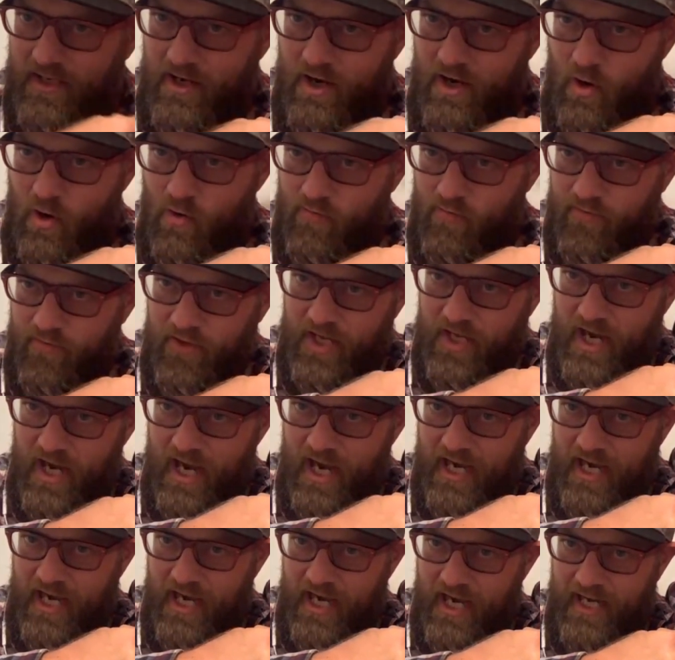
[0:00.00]
over the
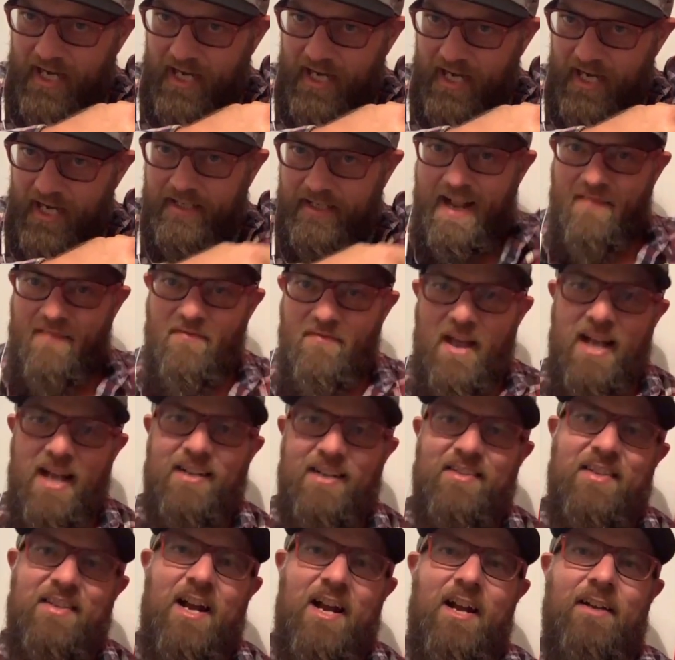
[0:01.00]
height, and that
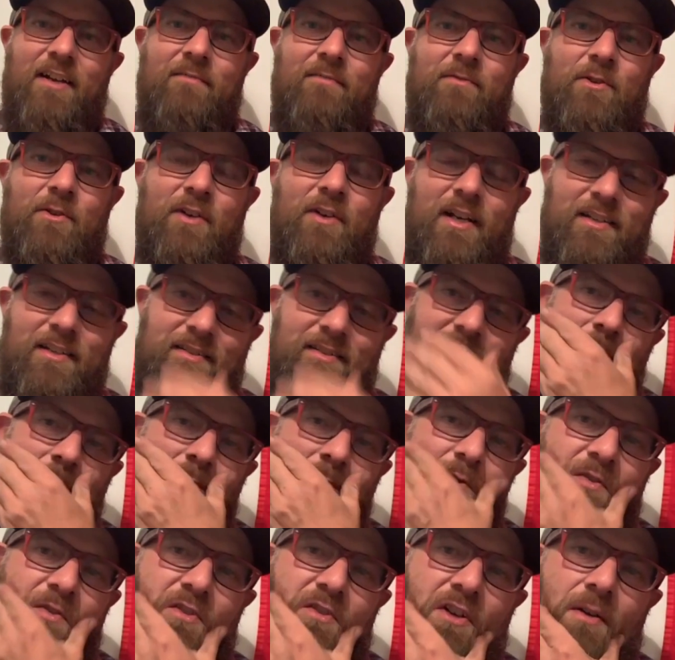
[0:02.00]
is the height of your handstand
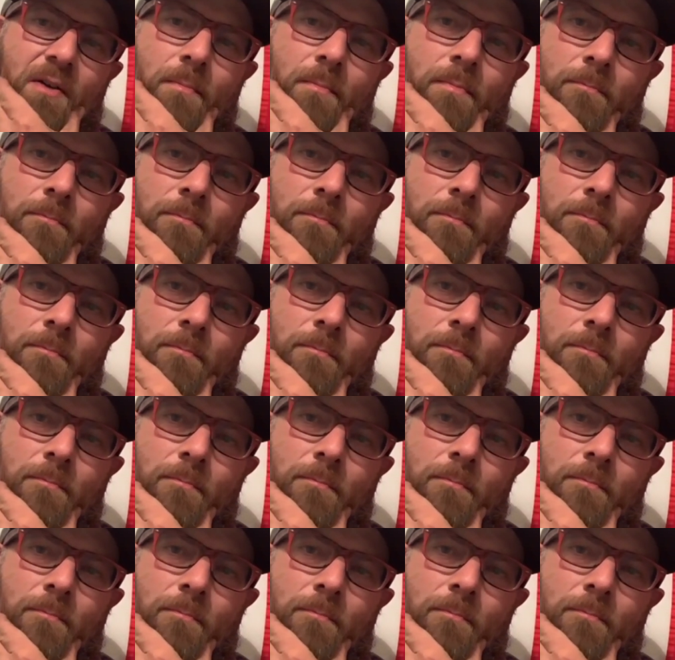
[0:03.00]
push-up.